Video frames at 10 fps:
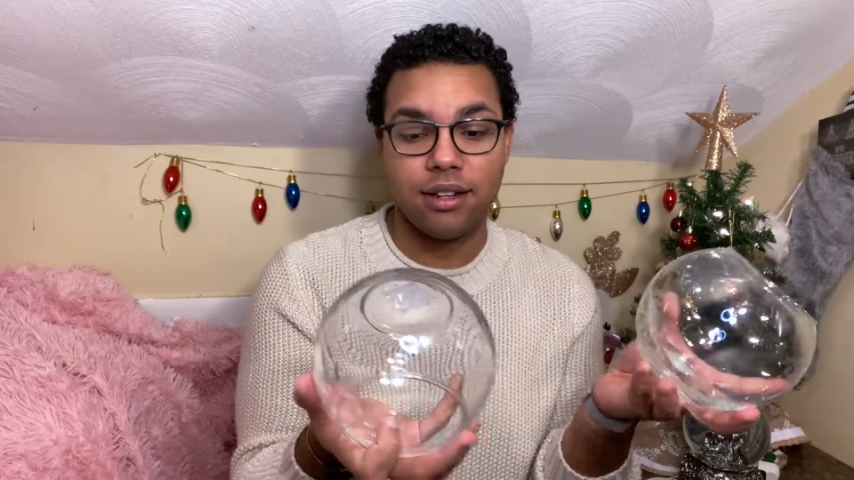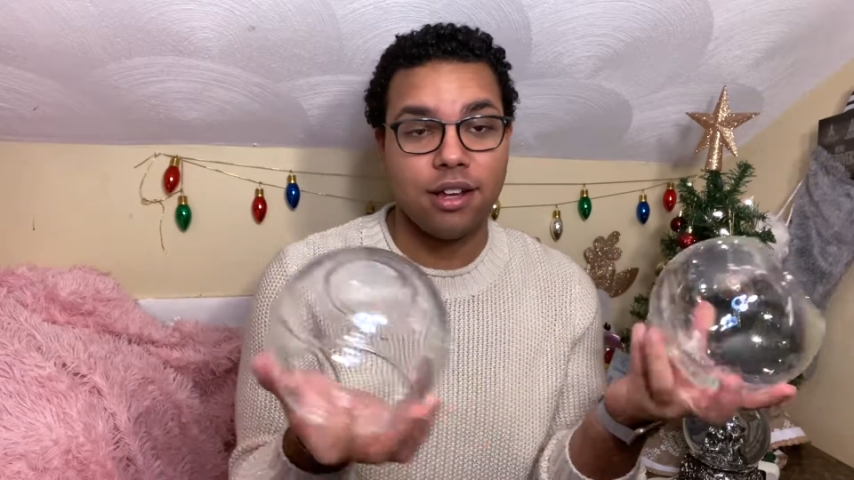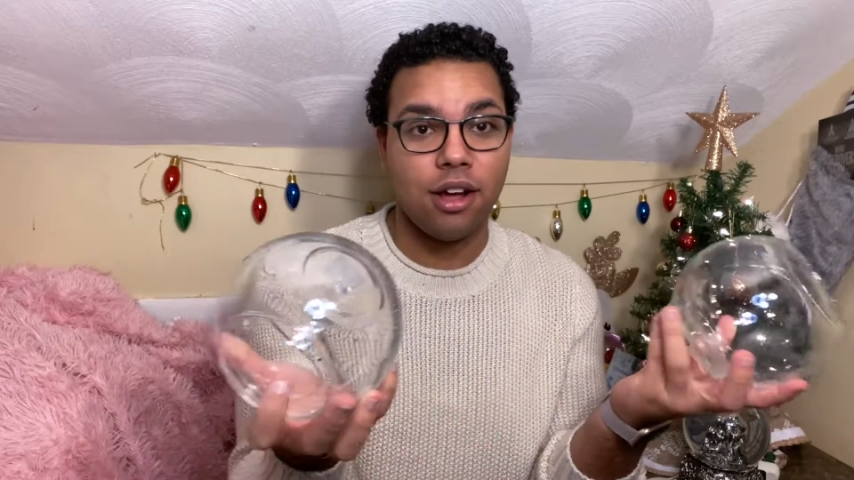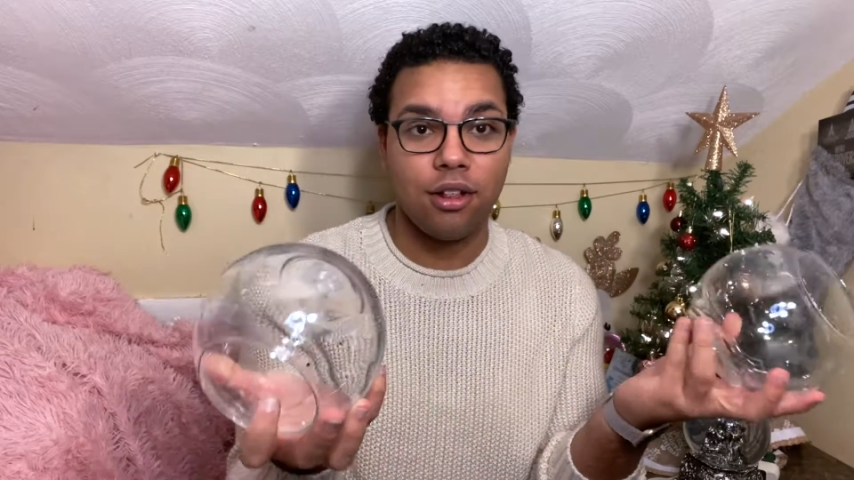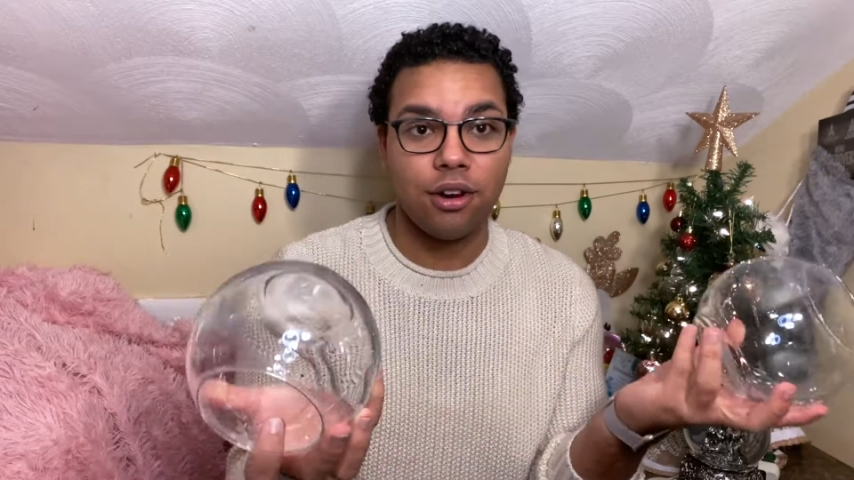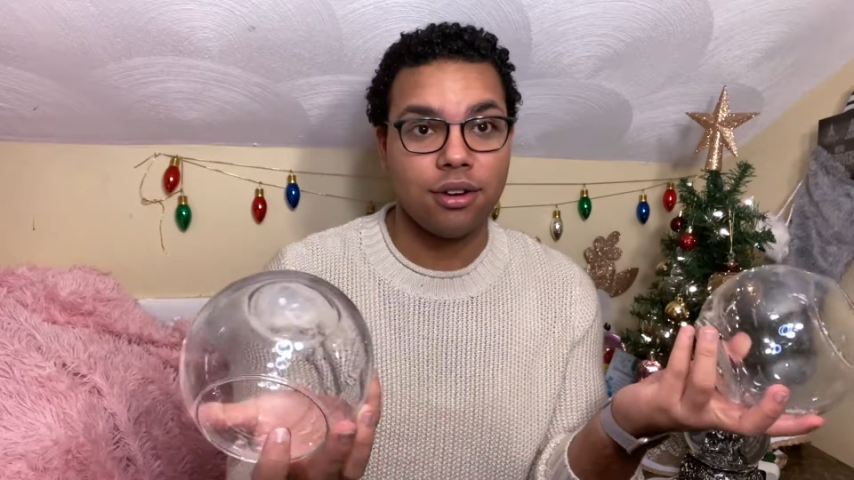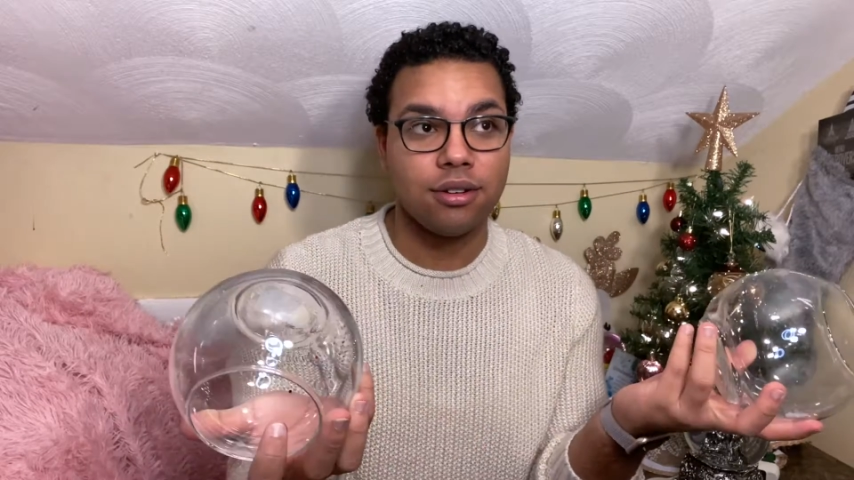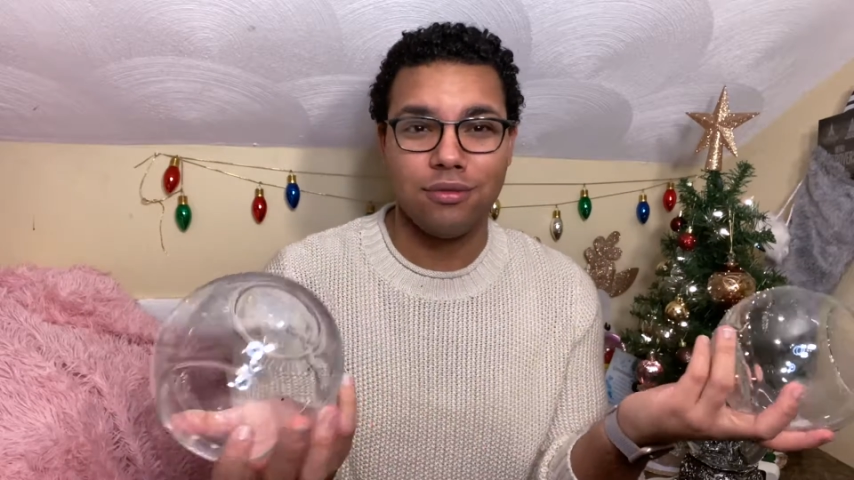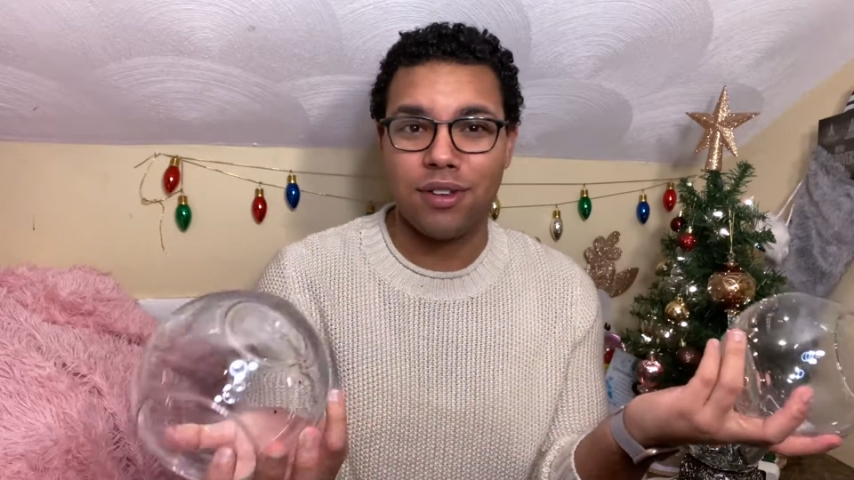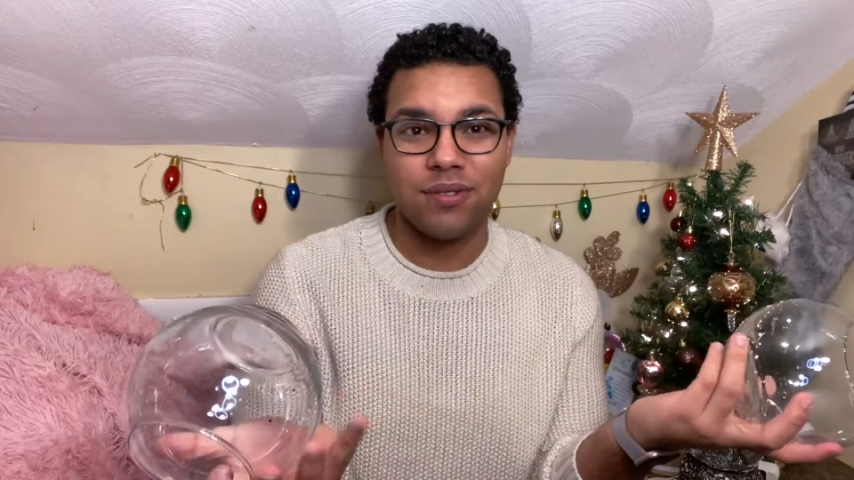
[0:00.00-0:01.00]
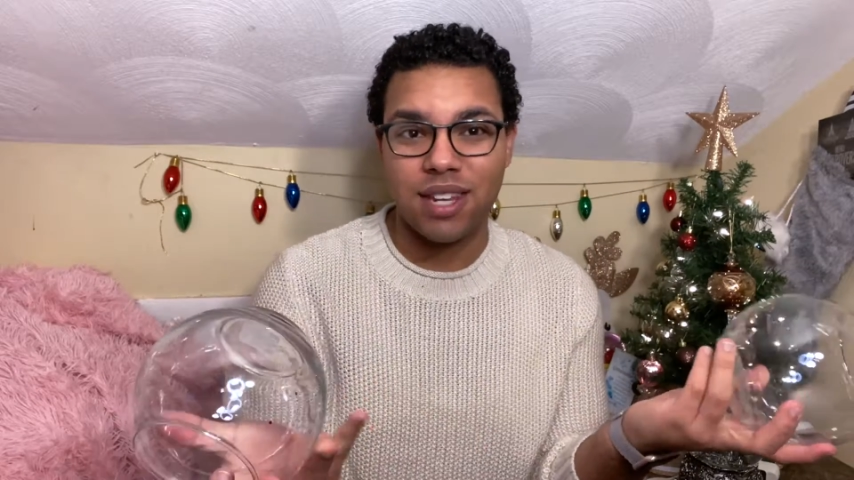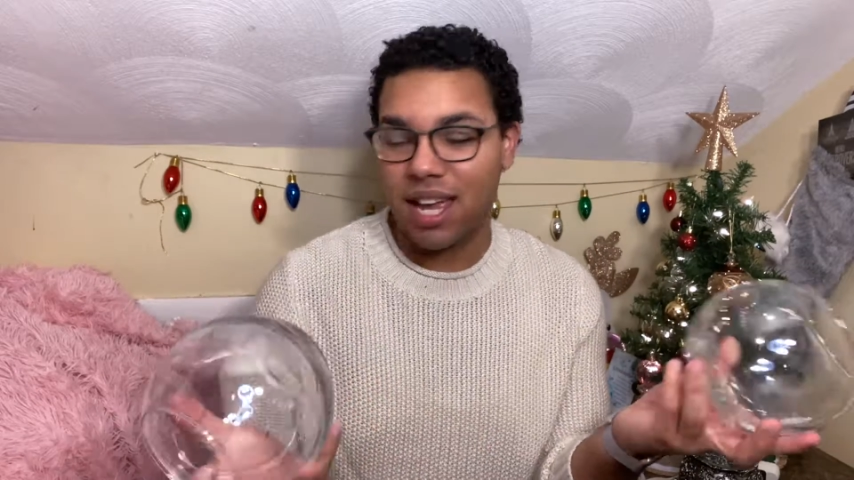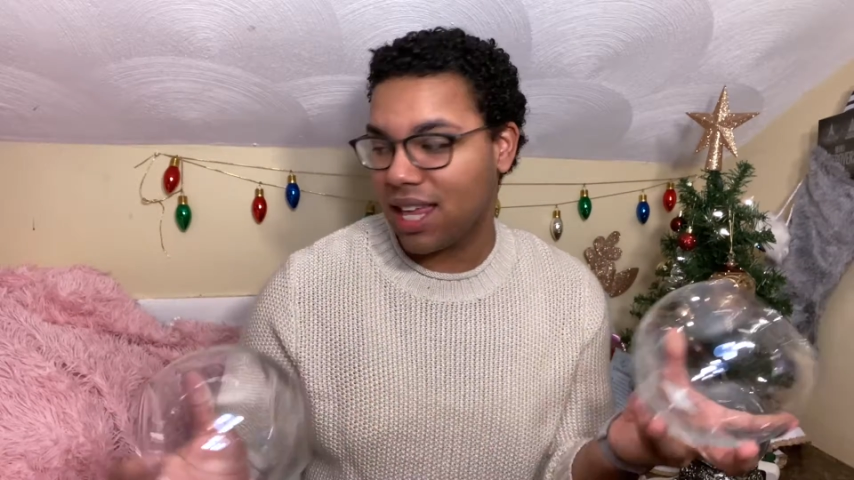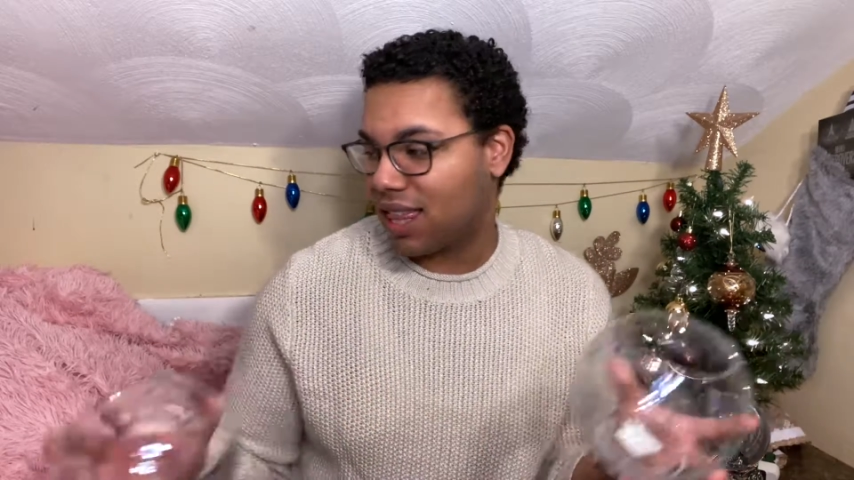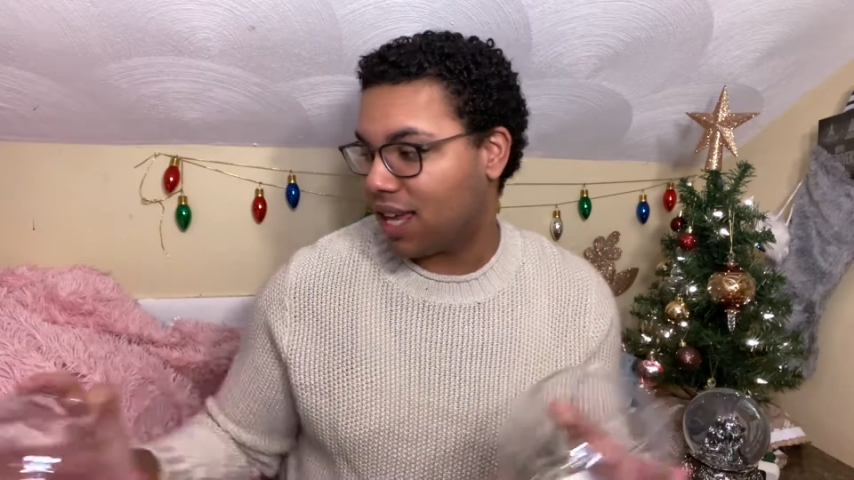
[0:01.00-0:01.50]
$1.50,
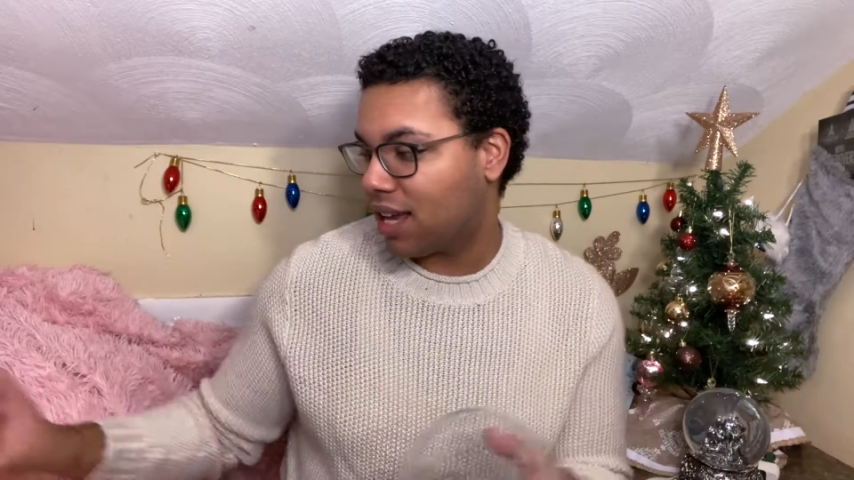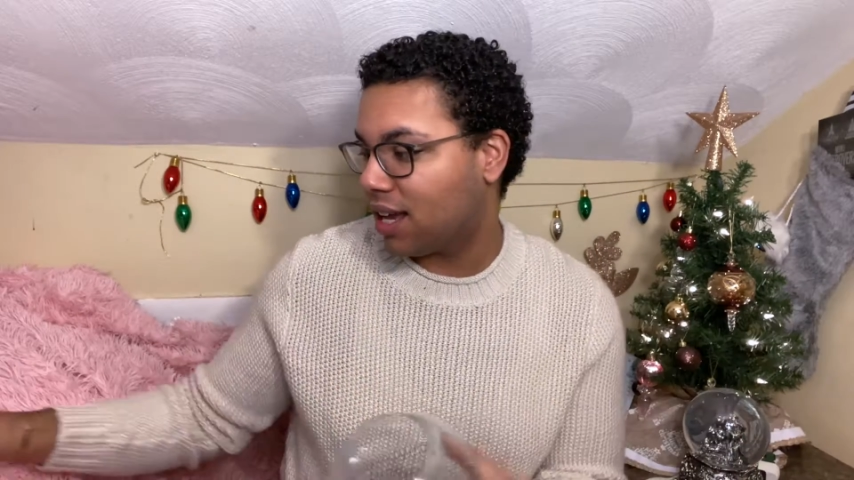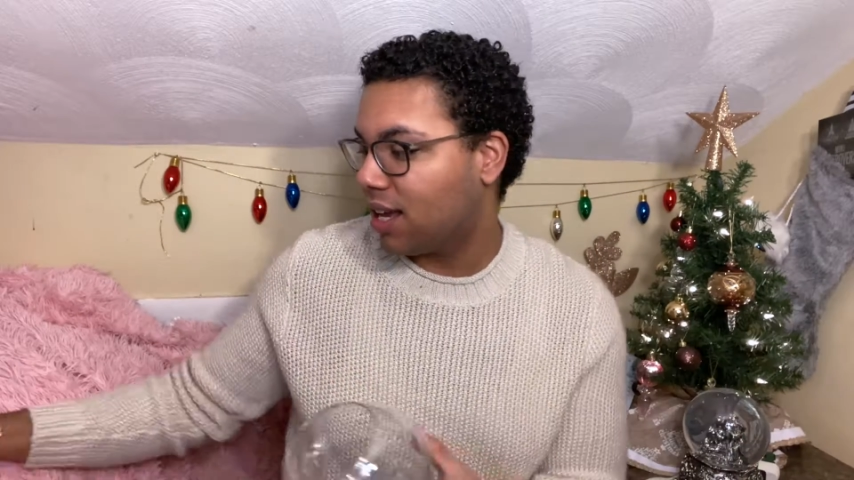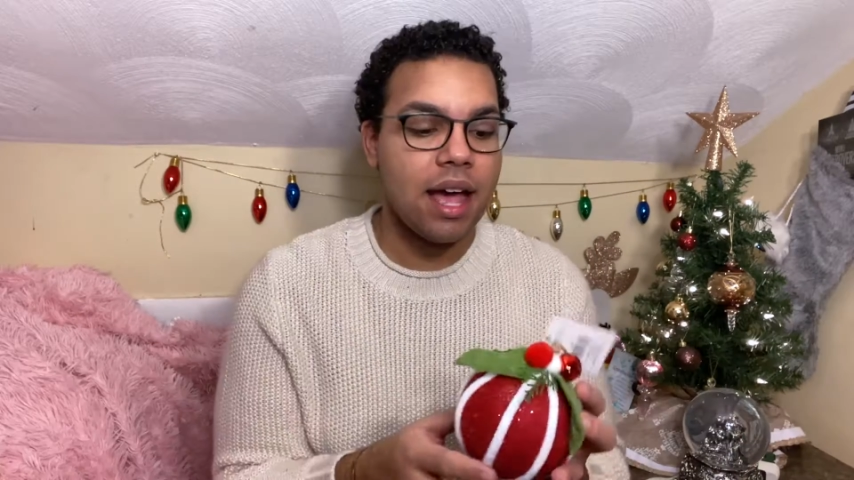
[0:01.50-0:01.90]
I think.